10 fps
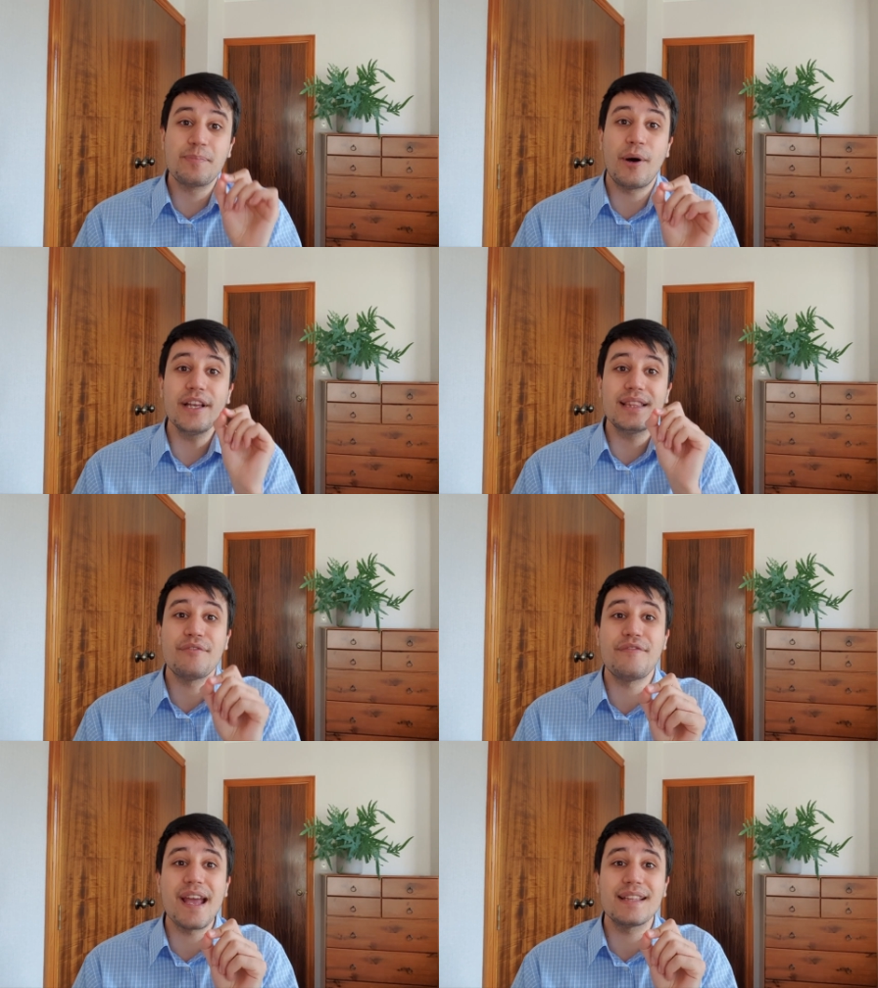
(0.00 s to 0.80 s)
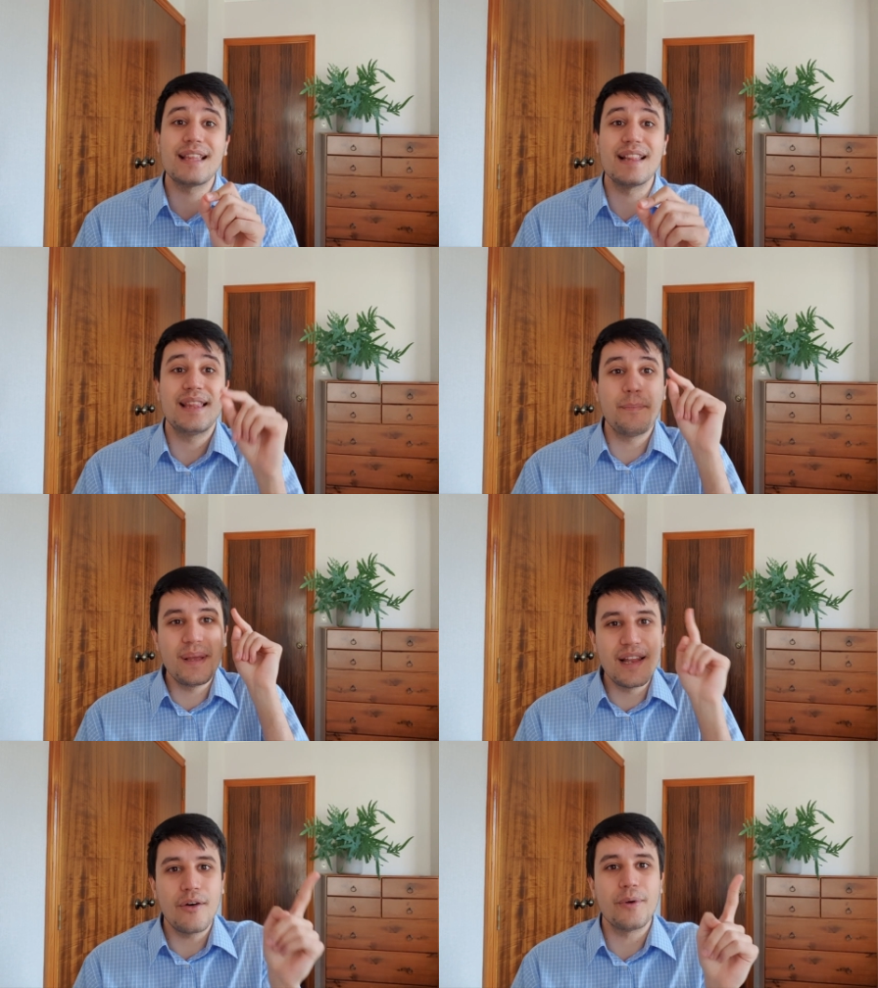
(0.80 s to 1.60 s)
Despite the fact
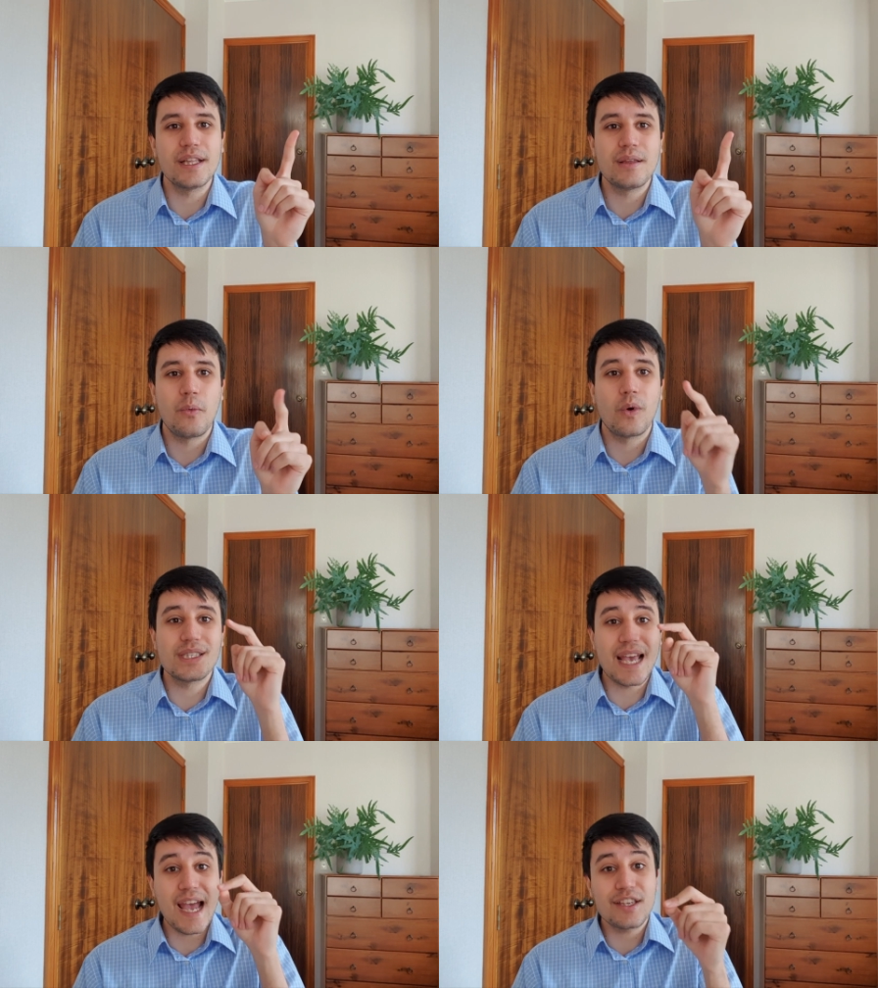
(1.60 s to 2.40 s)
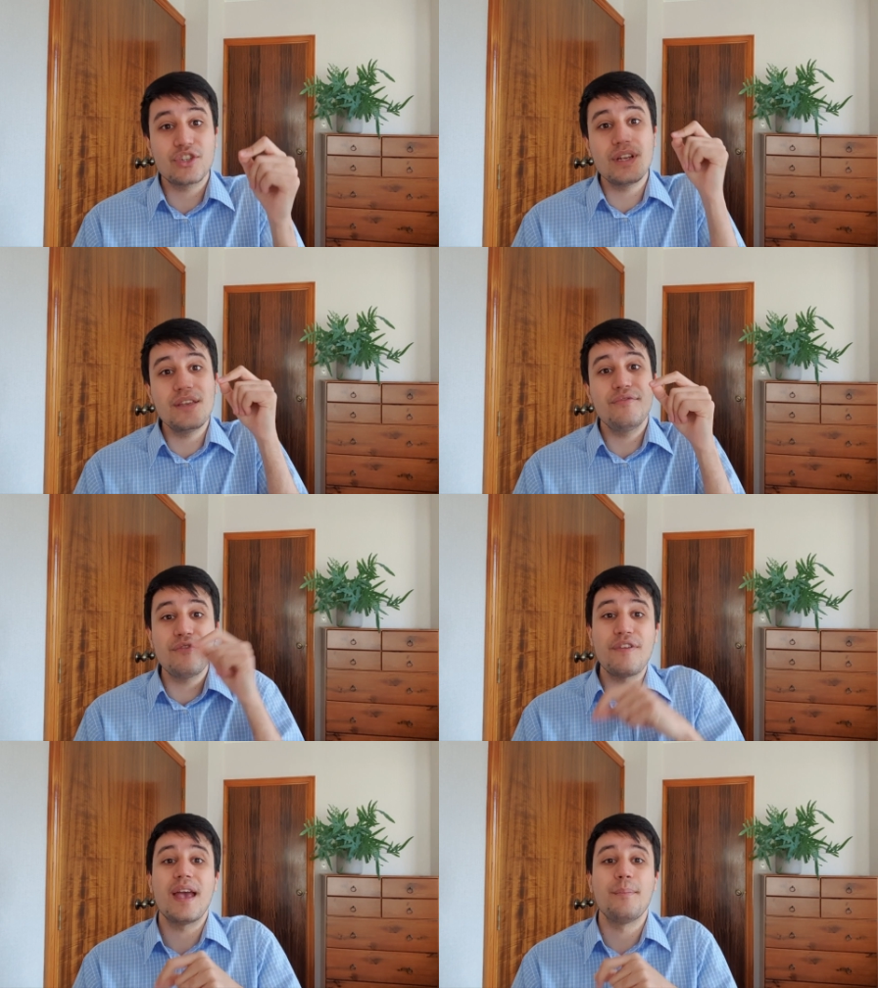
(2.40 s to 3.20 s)
that the beloved was
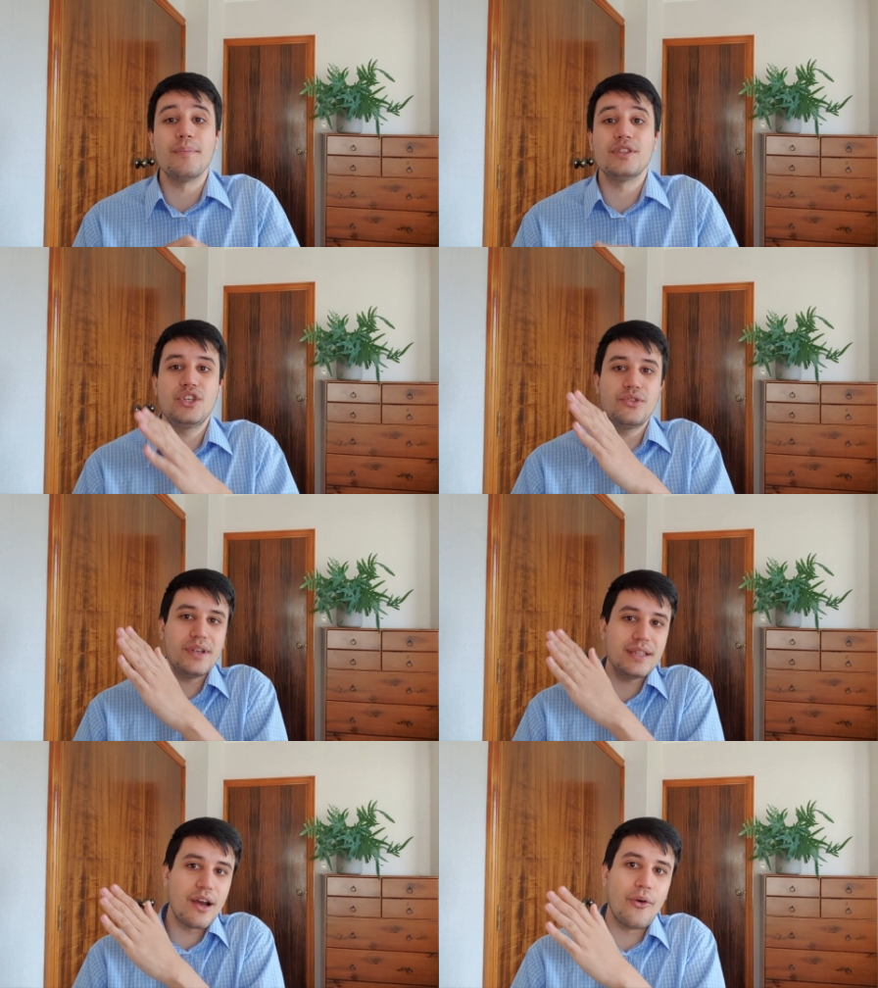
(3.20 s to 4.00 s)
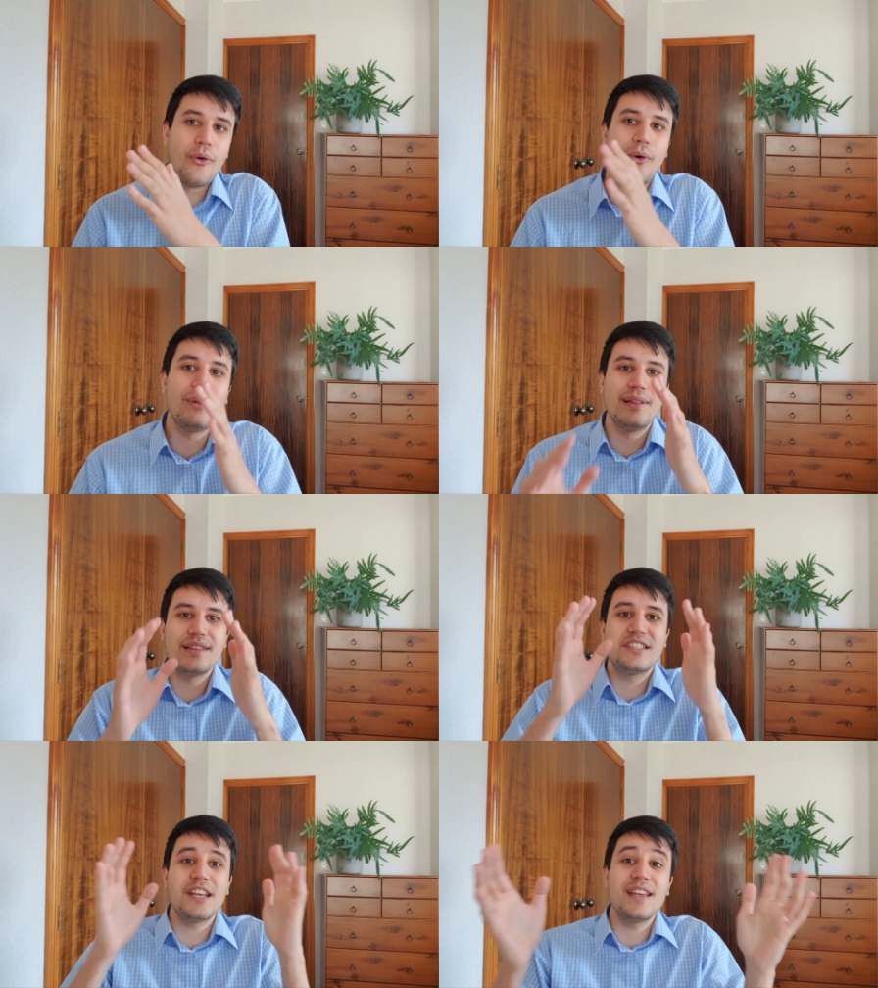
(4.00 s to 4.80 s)
actually with him during the
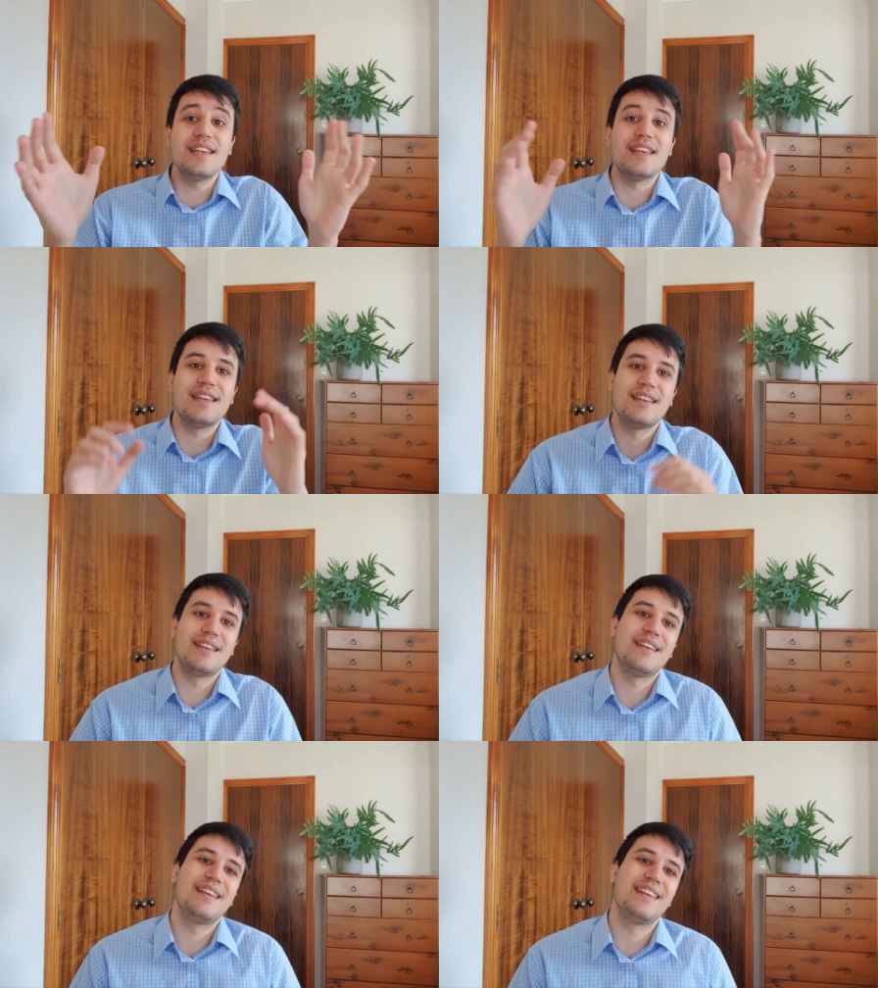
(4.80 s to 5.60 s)
whole journey.